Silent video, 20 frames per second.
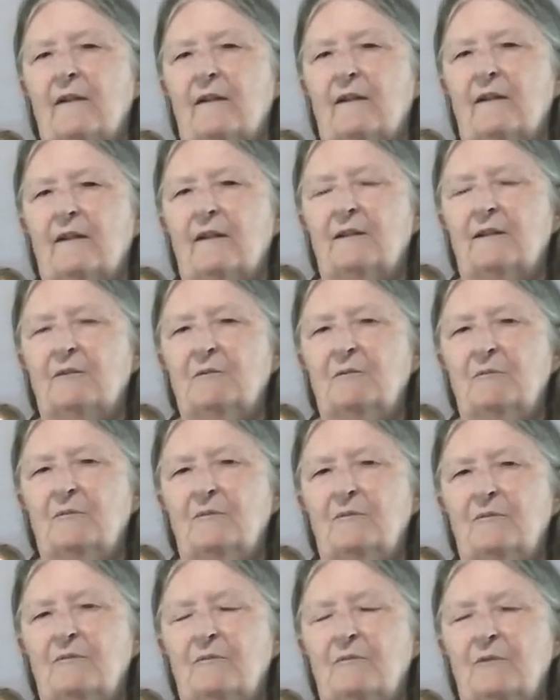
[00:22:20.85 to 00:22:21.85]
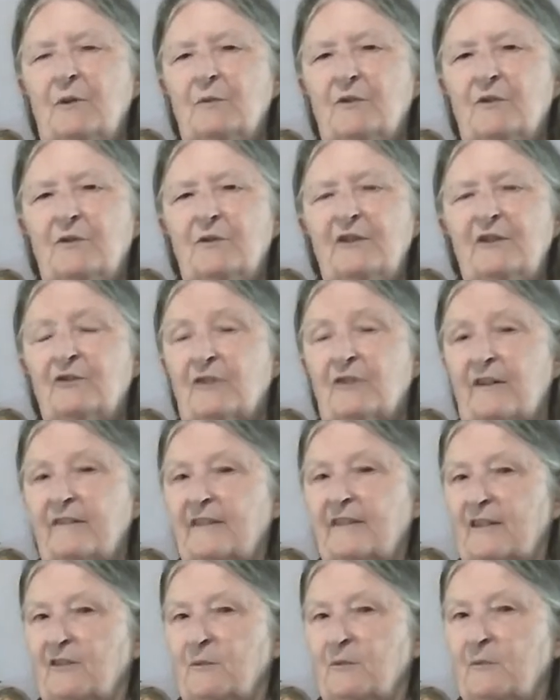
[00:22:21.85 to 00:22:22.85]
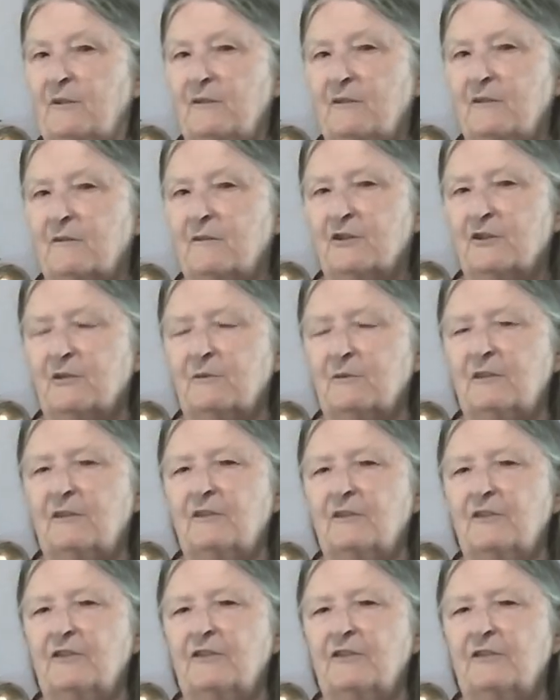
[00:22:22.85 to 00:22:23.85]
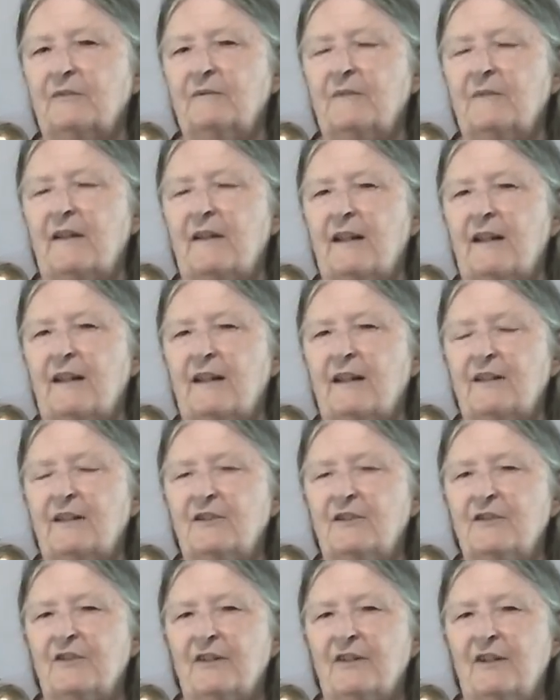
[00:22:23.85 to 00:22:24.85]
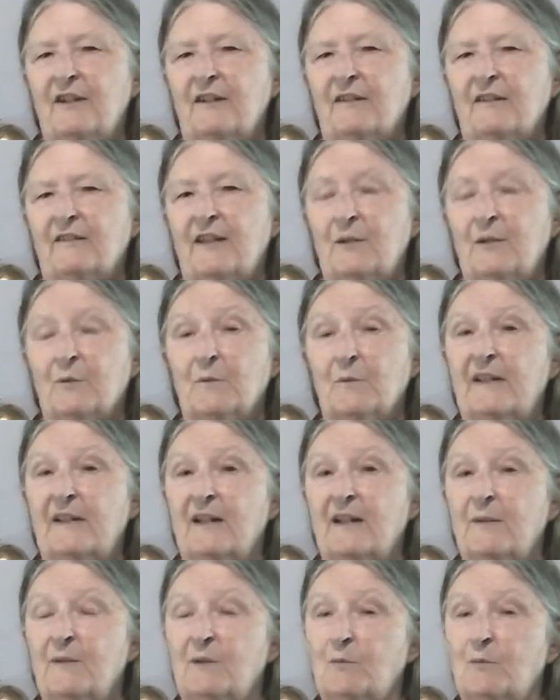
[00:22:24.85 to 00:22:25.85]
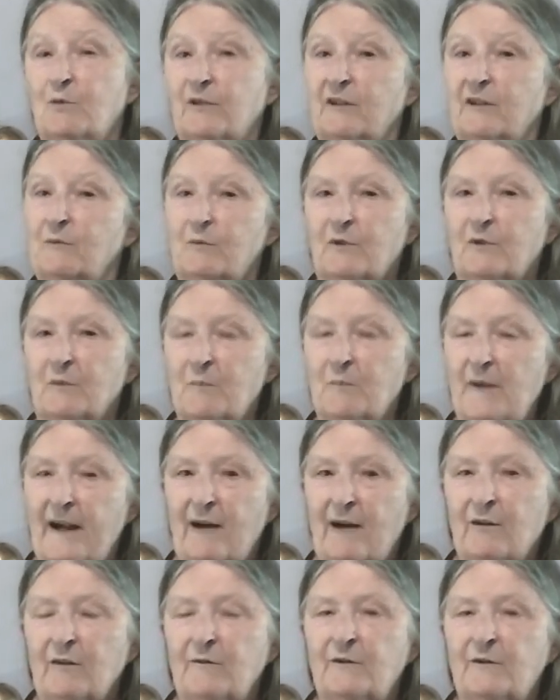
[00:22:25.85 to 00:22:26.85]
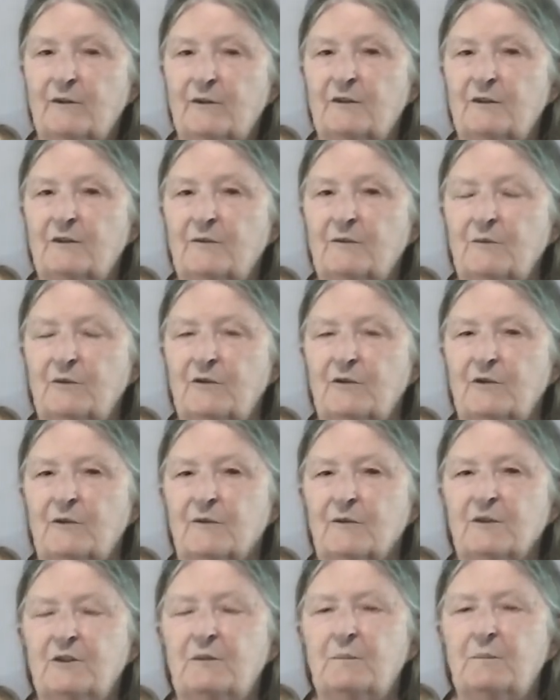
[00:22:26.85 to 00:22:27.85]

We were doing Drawing Down the Moon rituals, and they were becoming more and more powerful with the group.